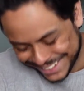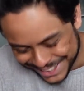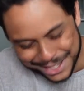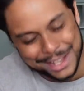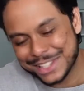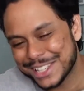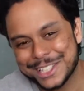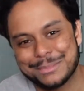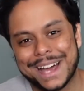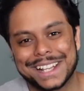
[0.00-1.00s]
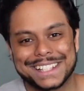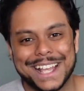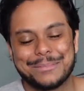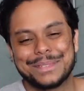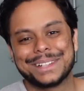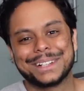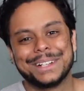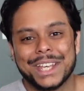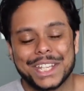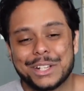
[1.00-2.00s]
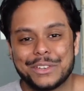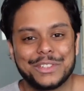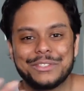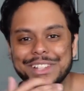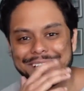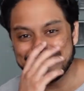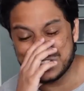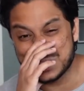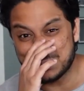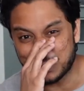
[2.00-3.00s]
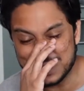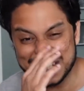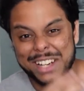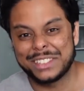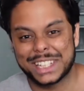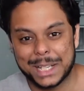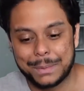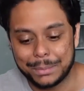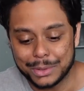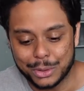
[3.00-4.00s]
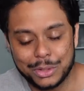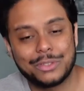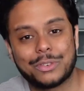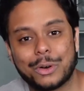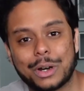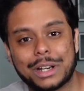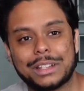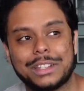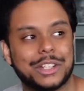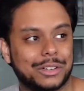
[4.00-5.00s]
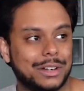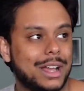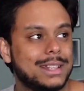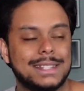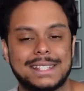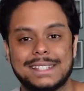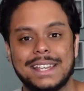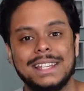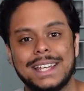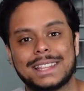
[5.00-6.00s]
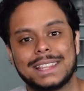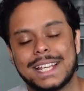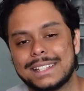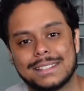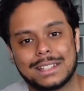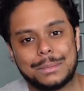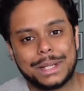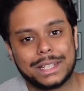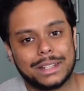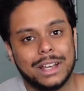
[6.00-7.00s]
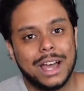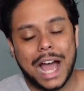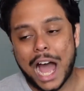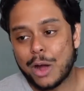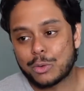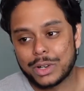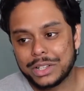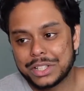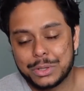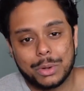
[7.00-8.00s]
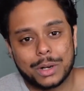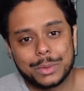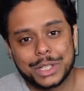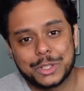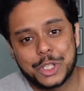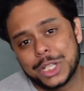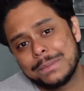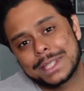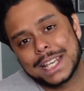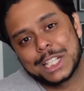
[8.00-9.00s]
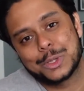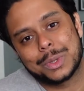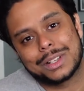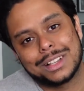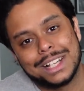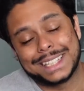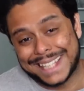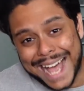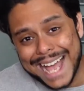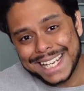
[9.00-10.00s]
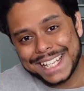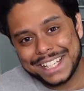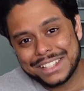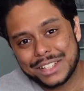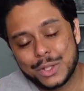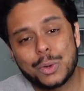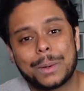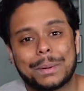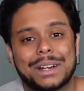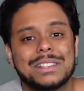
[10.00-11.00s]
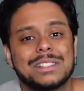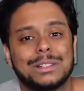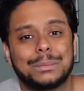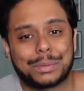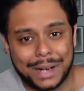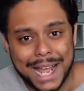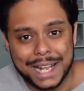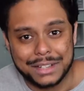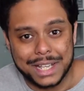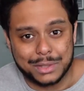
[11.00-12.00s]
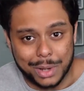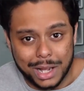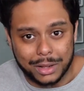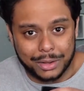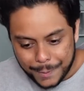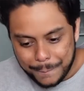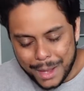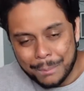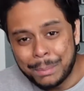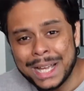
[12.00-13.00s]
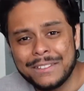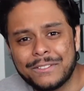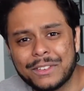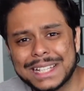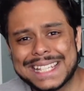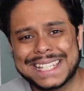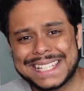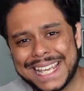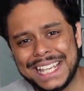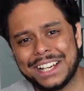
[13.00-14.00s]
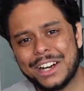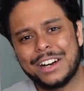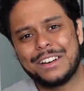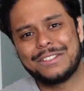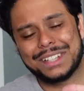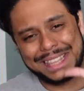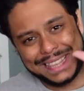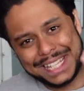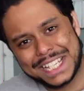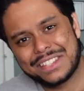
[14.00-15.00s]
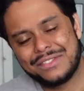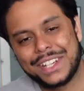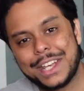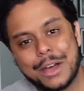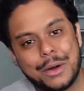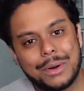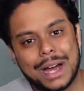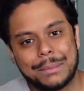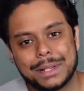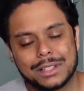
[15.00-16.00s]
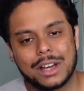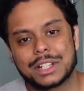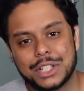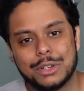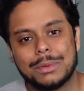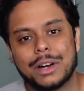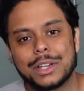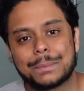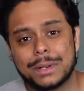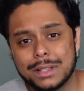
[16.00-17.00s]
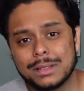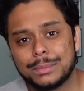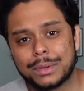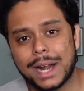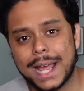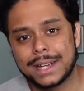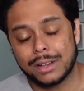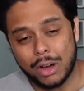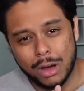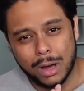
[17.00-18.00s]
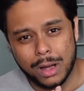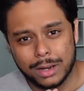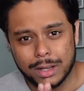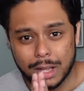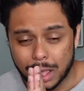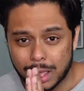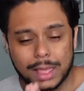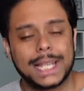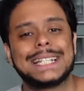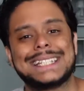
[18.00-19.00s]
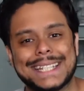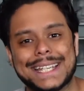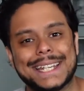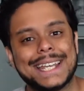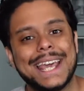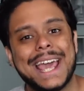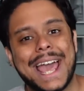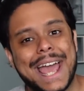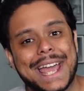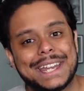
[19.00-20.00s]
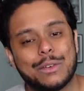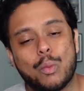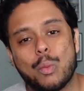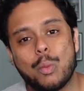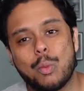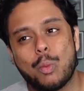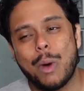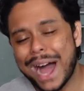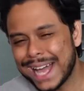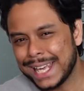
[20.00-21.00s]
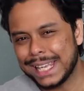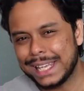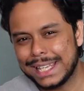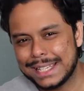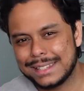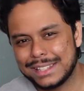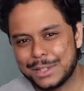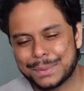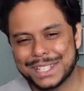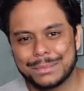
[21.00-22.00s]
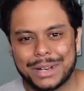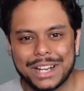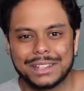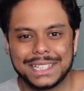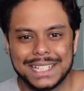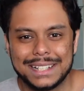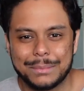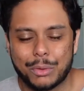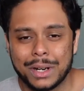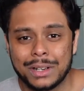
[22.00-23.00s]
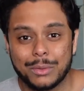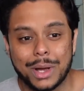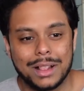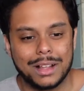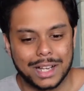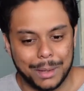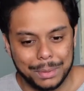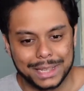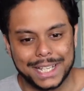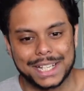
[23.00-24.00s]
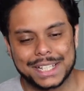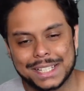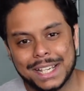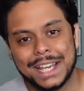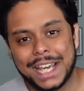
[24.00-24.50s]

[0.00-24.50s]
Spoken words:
Such a bad example. You know, if you're really into sports and everything and people know you for your insane athleticism and how rigorous you are with your gym schedule, that is your personal brand as well. But for the sake of this video, I'm gonna talk to you about your personal brand on LinkedIn. And why is your personal brand on LinkedIn important? Well, a couple things.